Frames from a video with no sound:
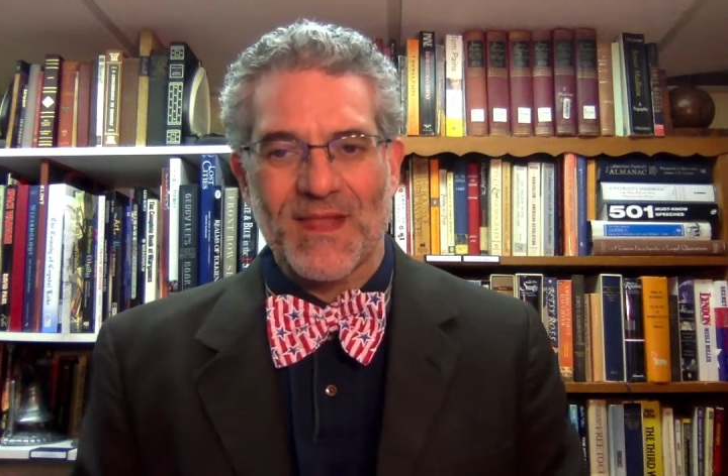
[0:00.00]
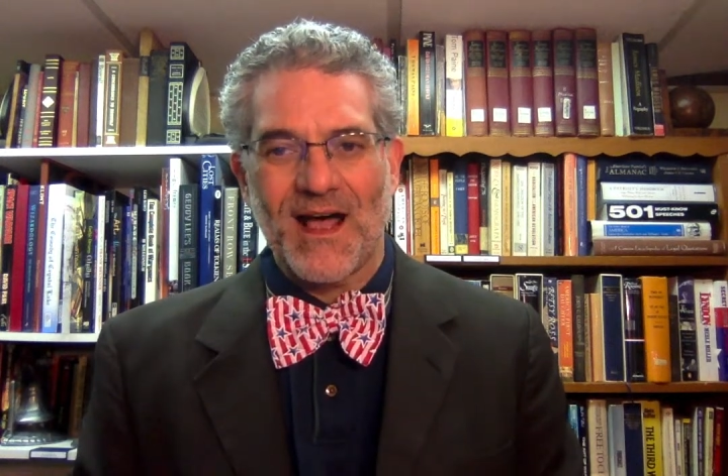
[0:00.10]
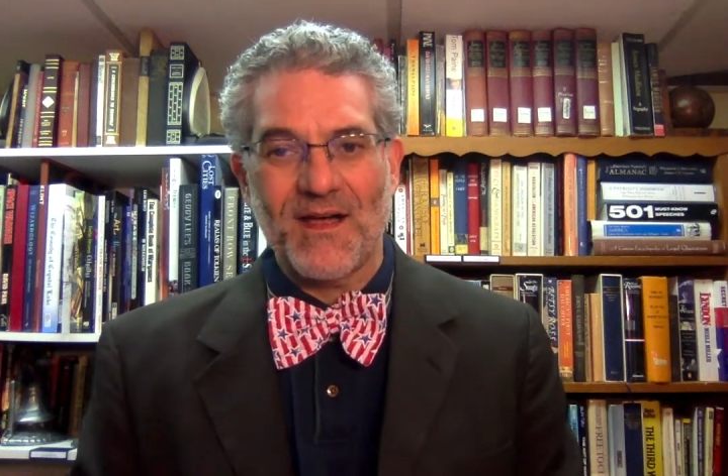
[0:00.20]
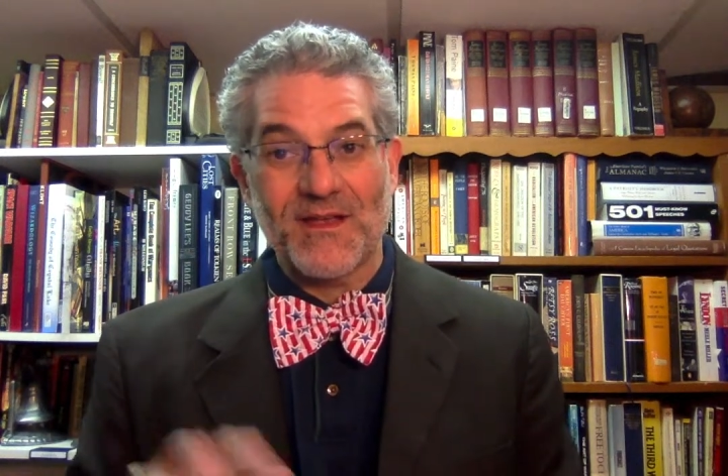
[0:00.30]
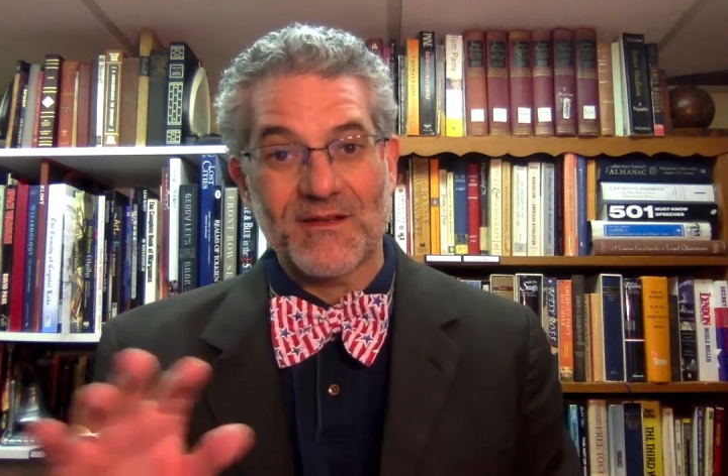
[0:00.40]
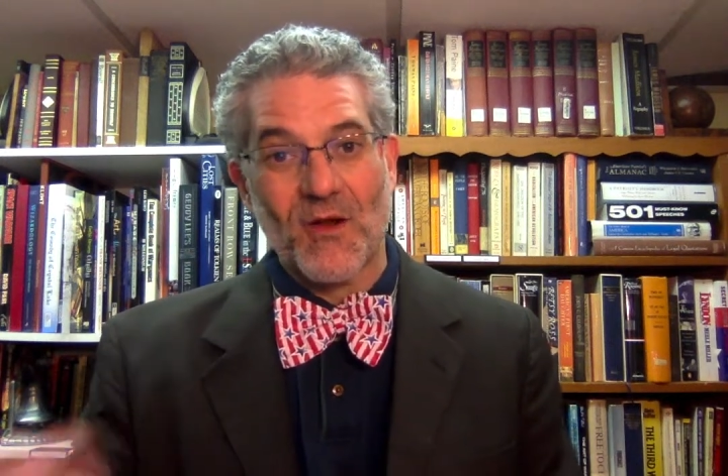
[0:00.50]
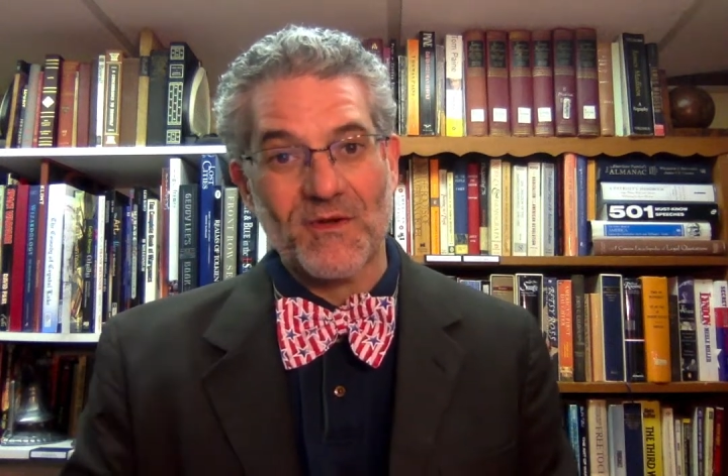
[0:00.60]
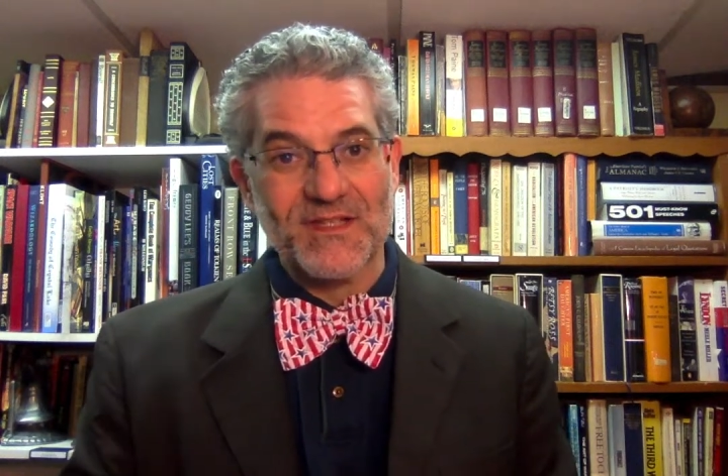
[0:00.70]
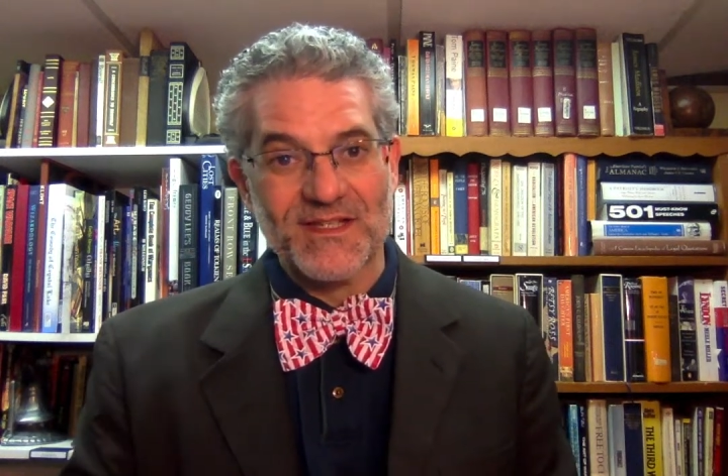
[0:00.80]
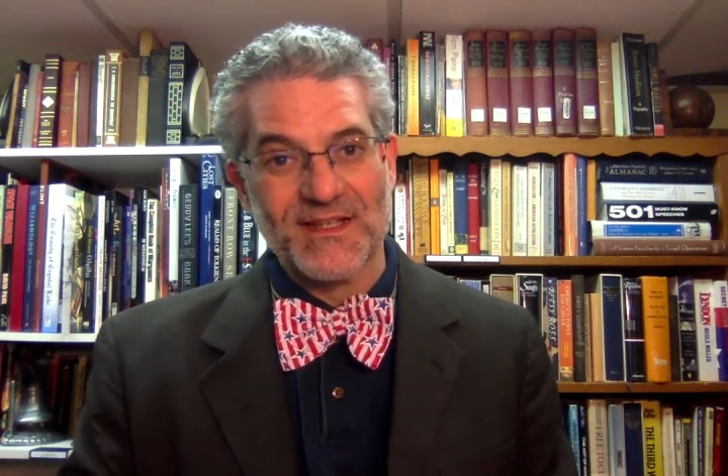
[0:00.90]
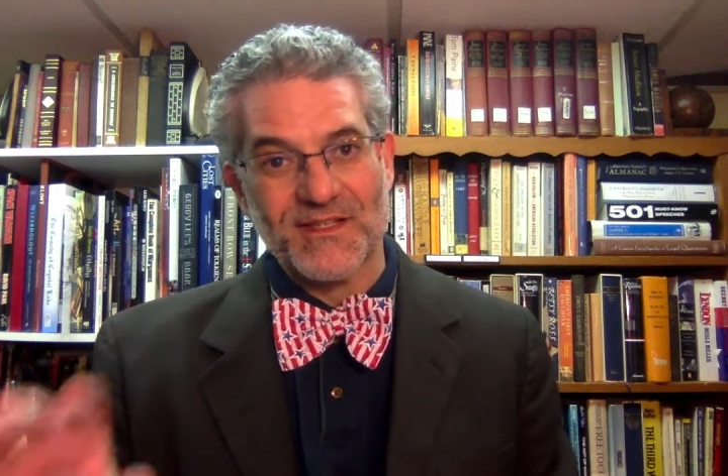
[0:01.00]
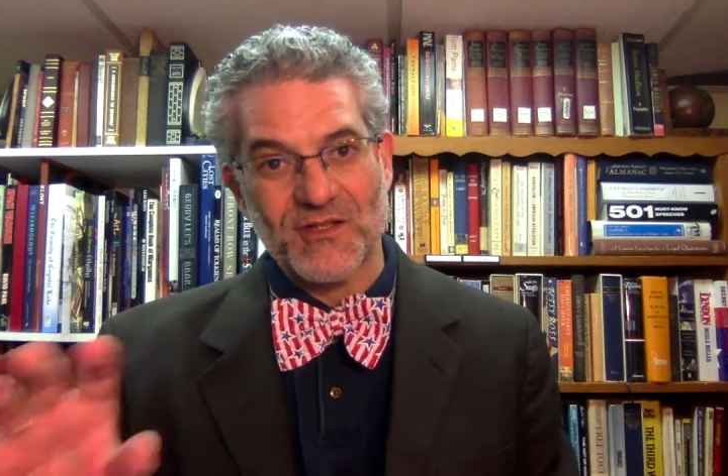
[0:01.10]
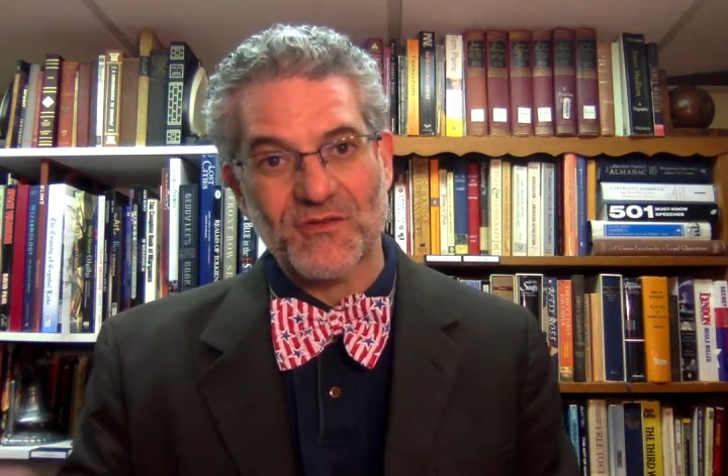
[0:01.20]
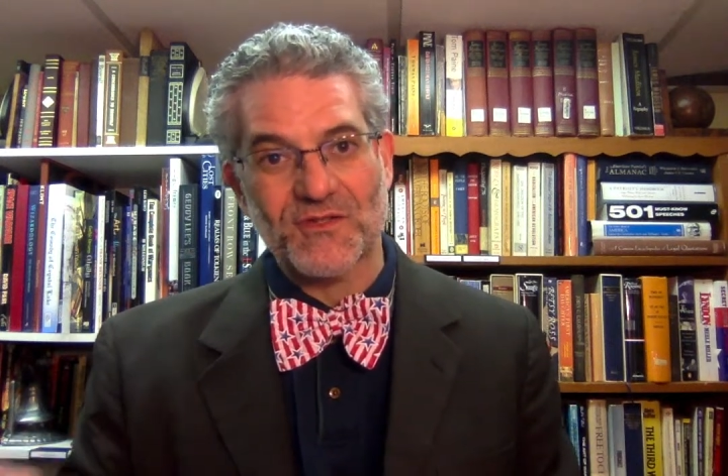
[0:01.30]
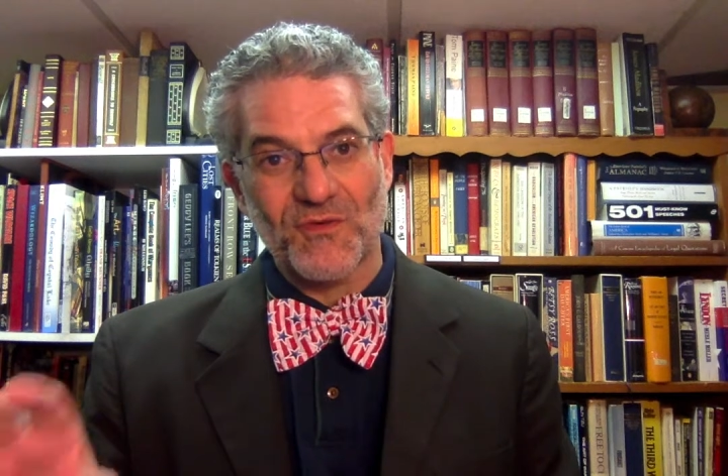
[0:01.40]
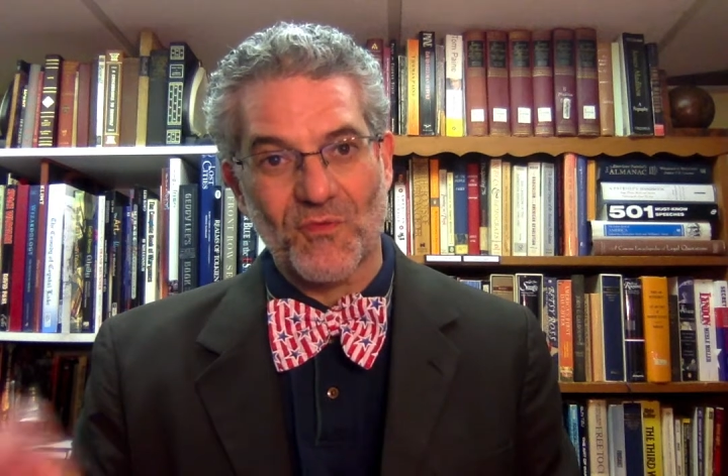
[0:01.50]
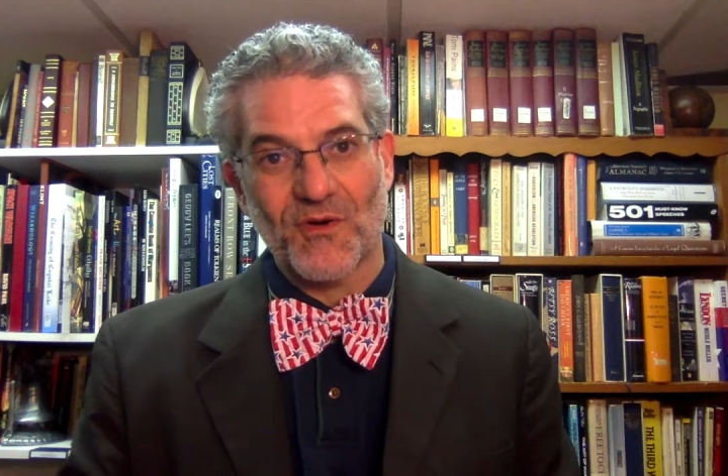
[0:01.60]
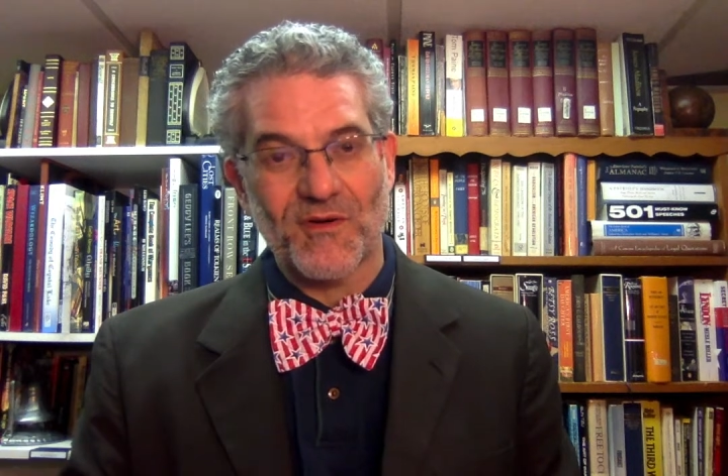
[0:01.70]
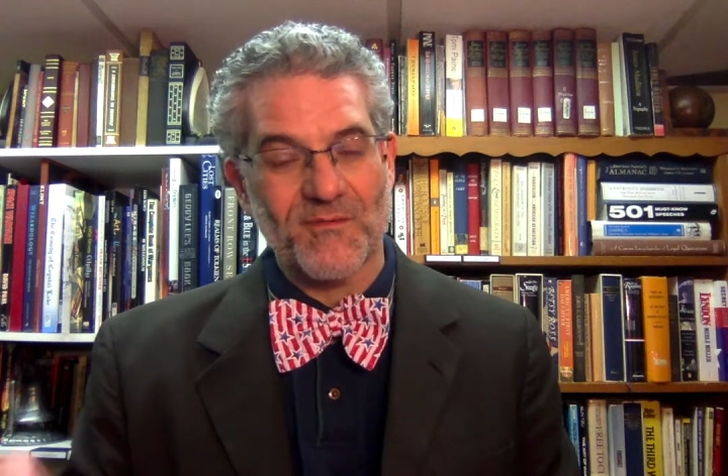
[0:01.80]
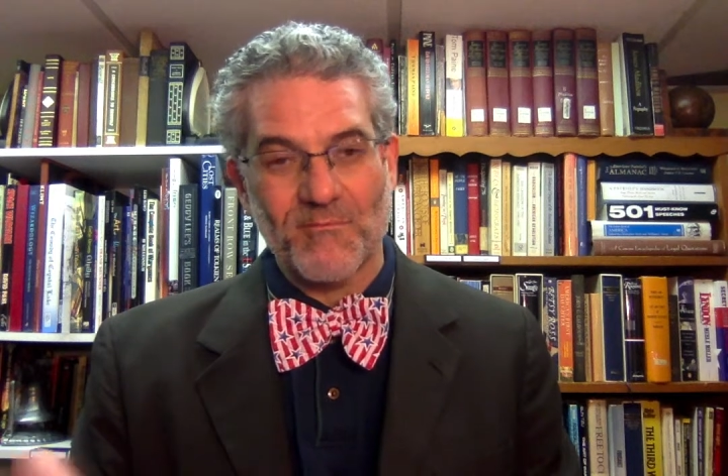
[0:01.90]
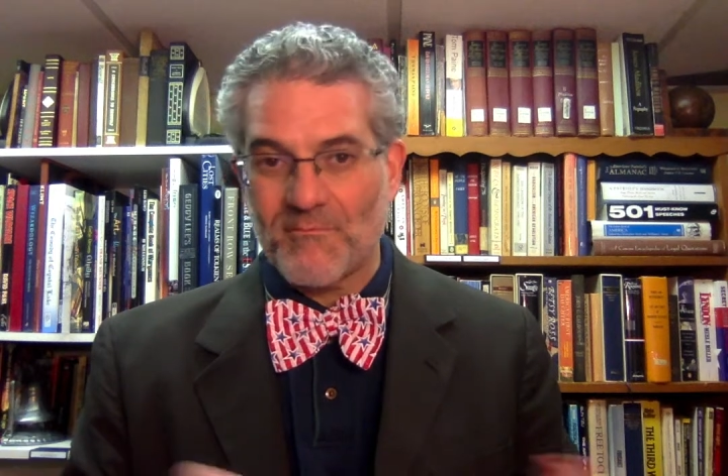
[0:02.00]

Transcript: And notice it doesn't use the word